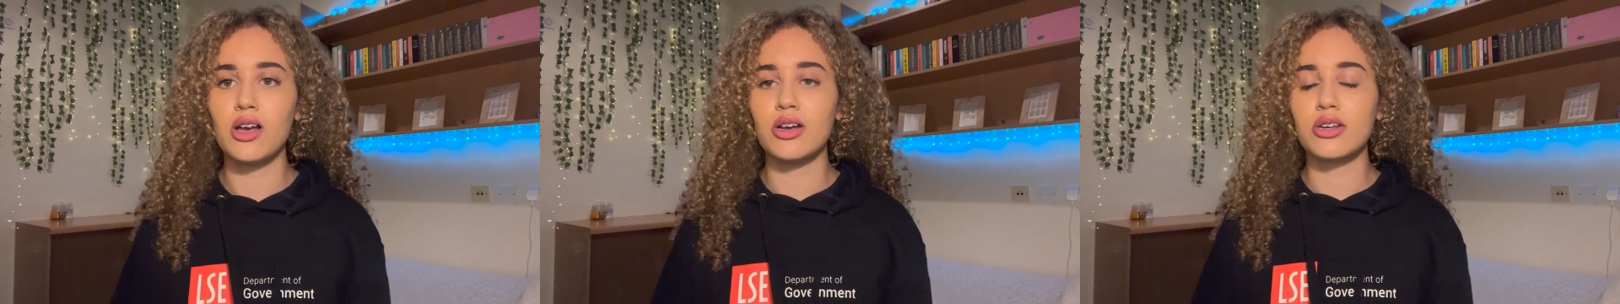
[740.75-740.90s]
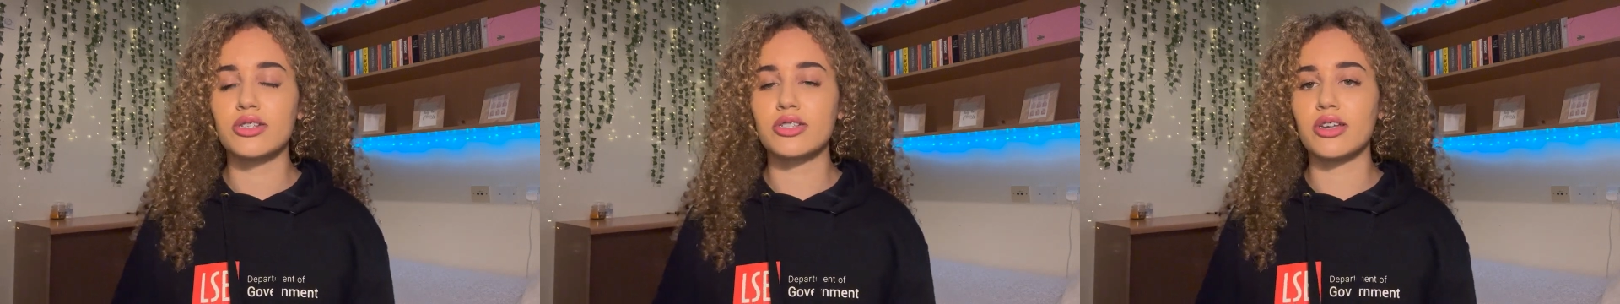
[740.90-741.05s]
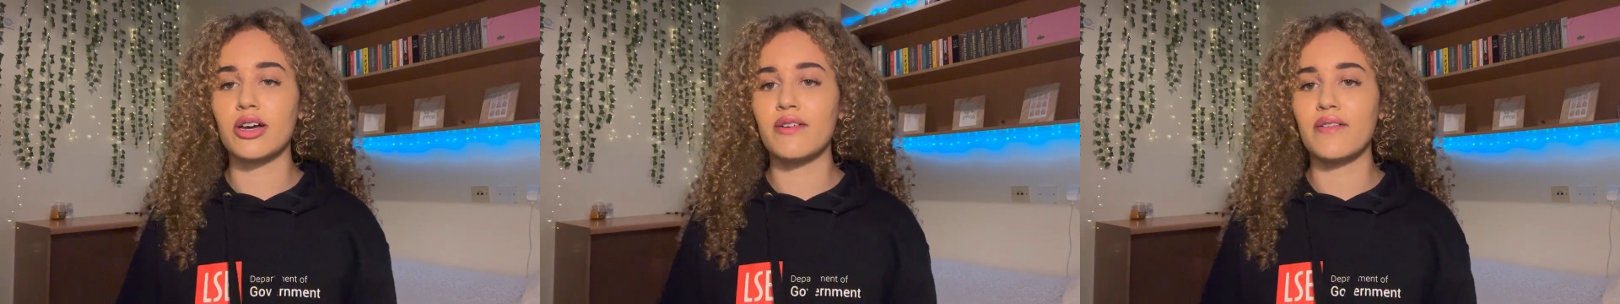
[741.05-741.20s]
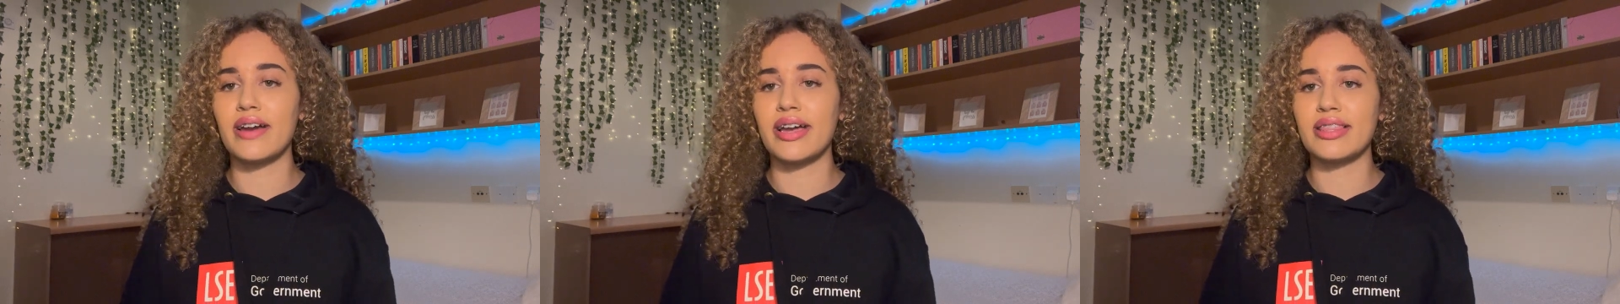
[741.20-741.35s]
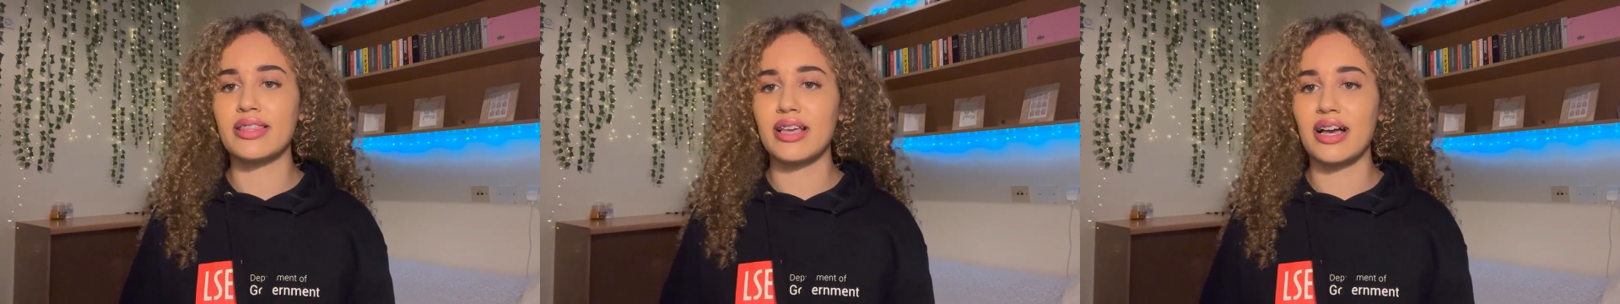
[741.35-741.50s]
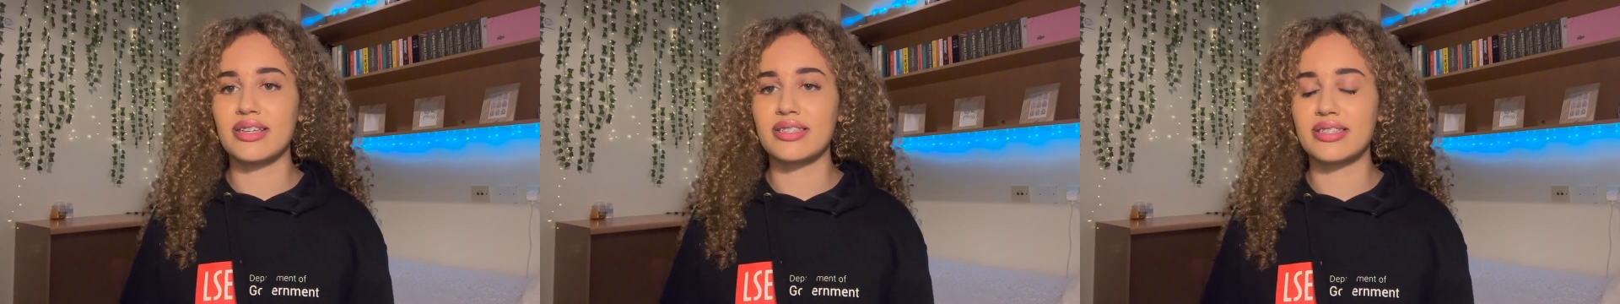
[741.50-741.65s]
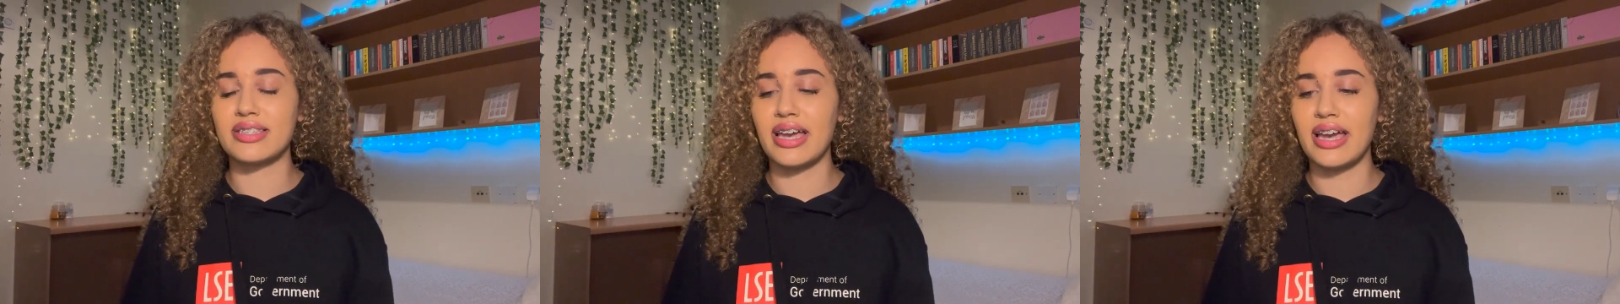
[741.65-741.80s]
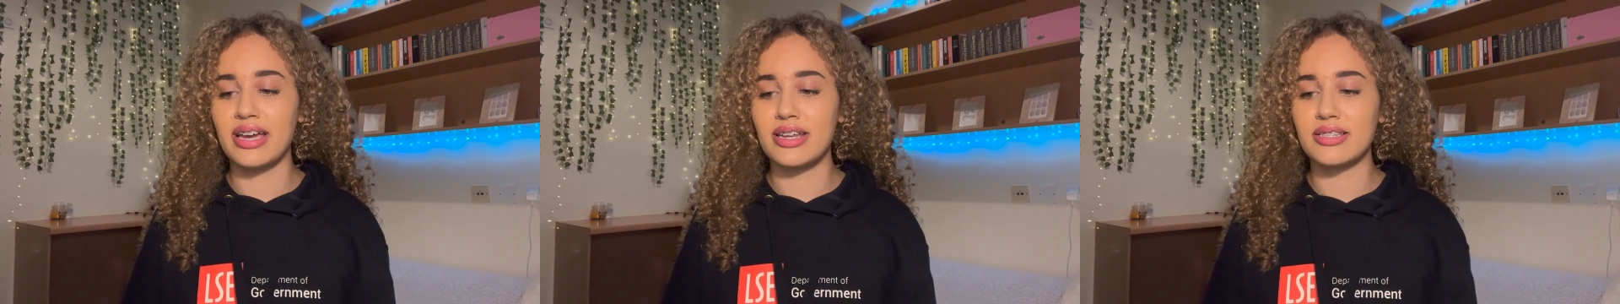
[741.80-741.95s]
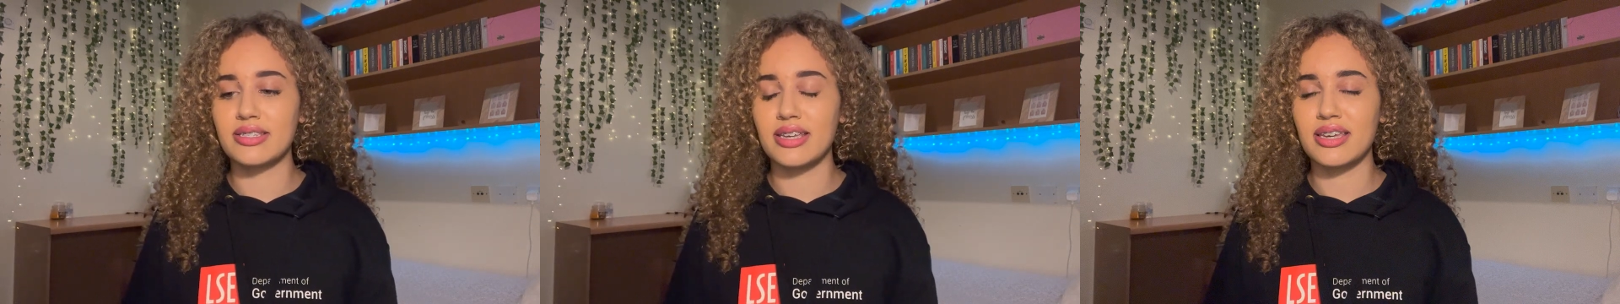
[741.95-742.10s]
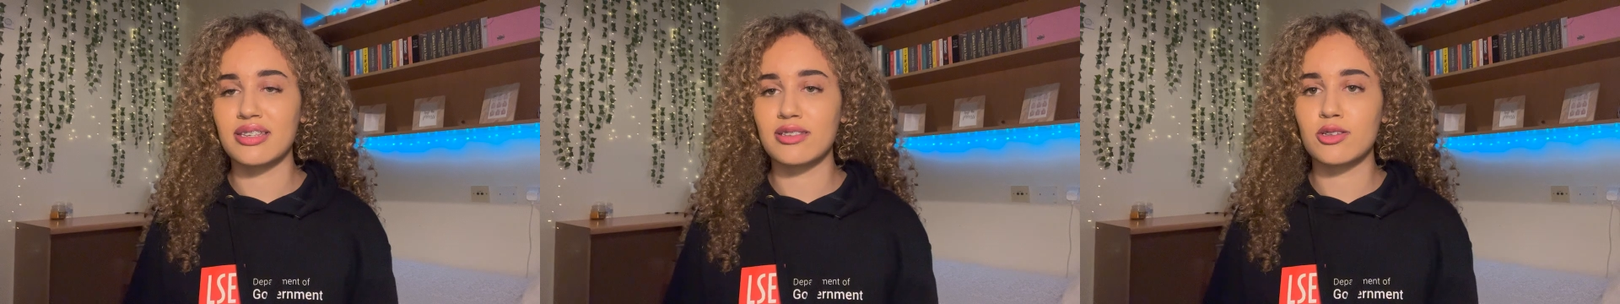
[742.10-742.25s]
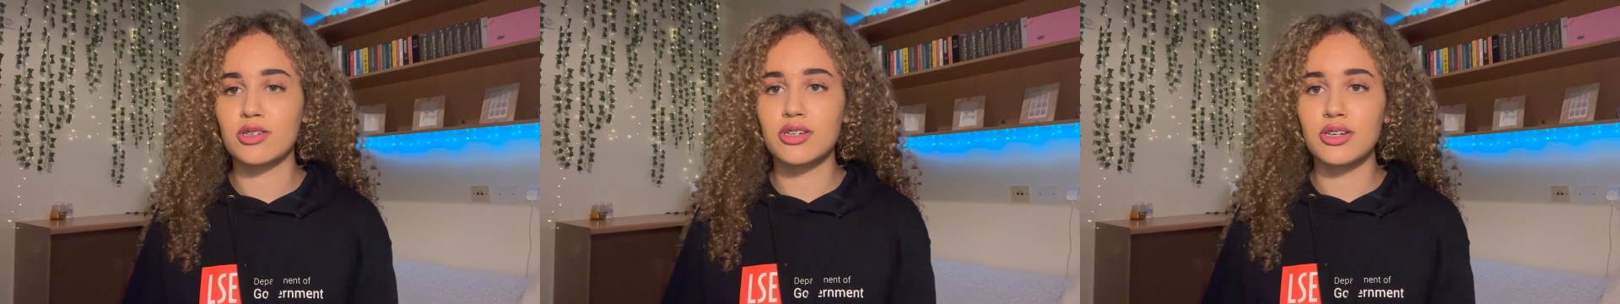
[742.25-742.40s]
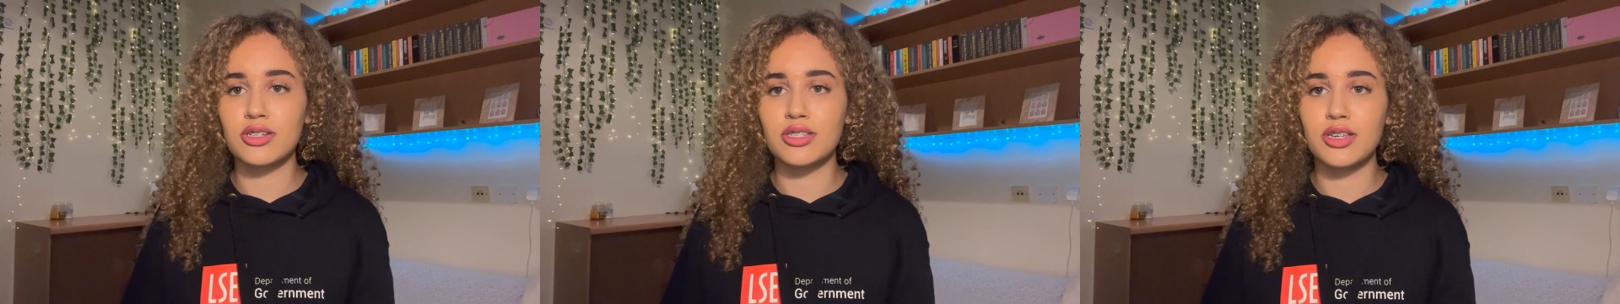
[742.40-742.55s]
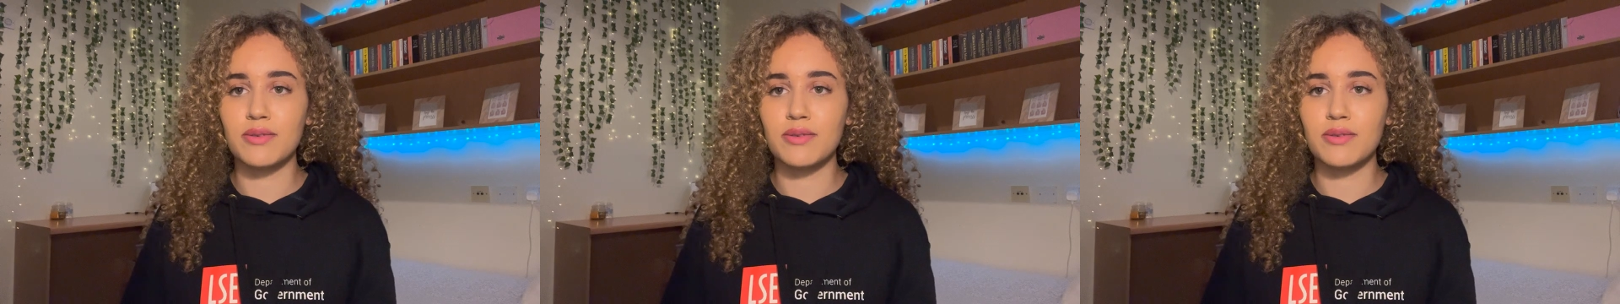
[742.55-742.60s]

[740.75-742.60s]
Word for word: So in that sense, it's good